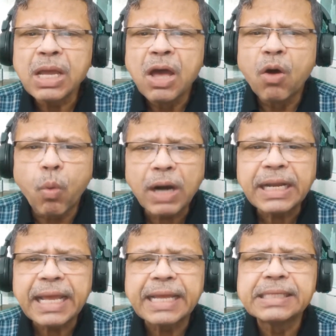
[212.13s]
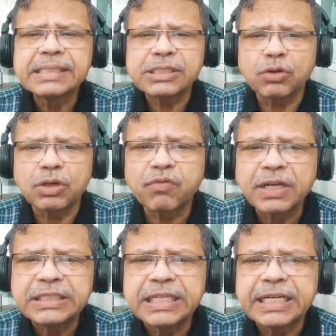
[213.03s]
What is your
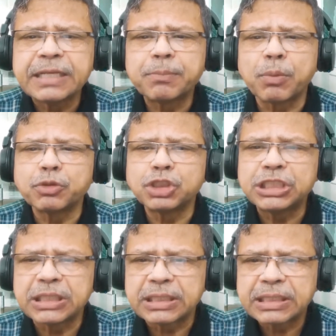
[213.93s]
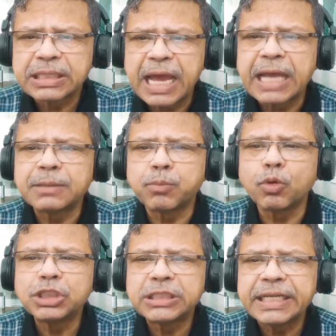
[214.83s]
differentiating proposition and
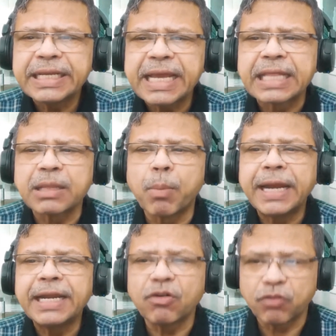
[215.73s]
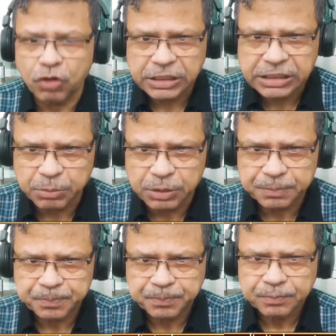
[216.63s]
positioning in the mind of your customer?
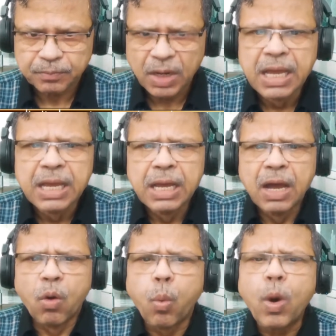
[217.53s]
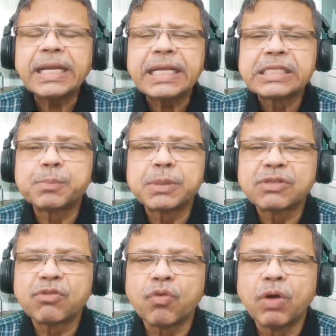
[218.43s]
What
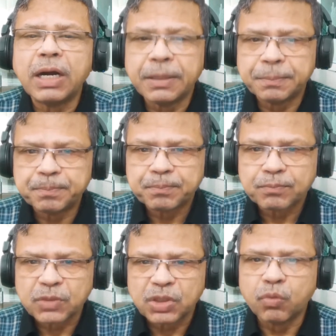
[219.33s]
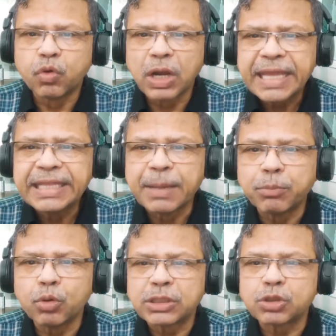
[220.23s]
specific word you would like them
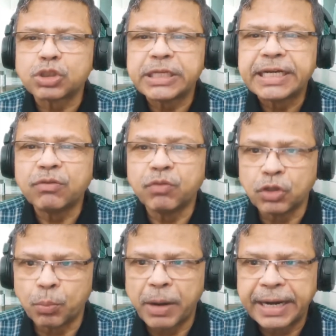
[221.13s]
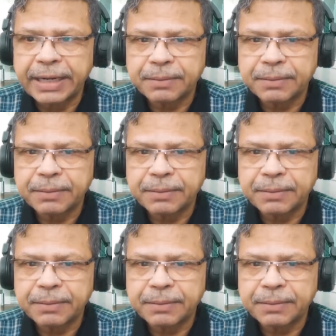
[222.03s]
to associate with your brand?